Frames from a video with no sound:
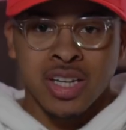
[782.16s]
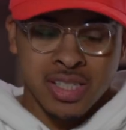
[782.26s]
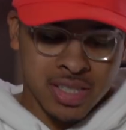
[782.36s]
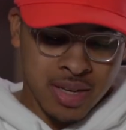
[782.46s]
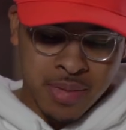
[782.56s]

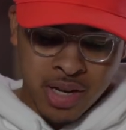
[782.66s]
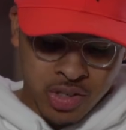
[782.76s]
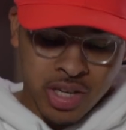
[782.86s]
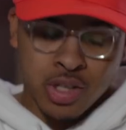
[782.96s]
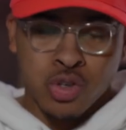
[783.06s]
because I'm not
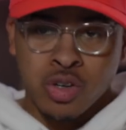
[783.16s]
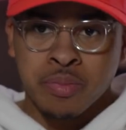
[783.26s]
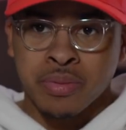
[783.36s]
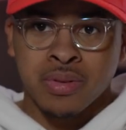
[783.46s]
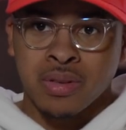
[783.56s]
trying to
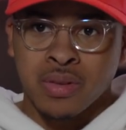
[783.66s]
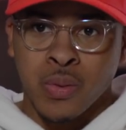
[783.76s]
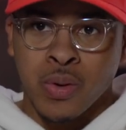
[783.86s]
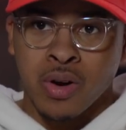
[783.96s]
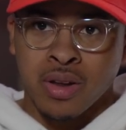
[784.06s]
trip
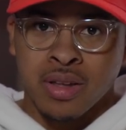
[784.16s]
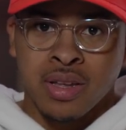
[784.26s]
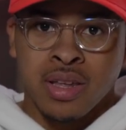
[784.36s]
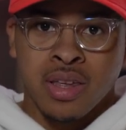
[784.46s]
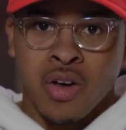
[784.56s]
or
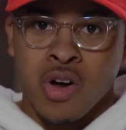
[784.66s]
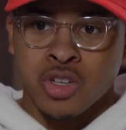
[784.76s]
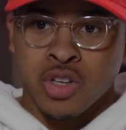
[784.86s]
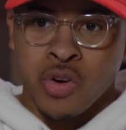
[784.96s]
cause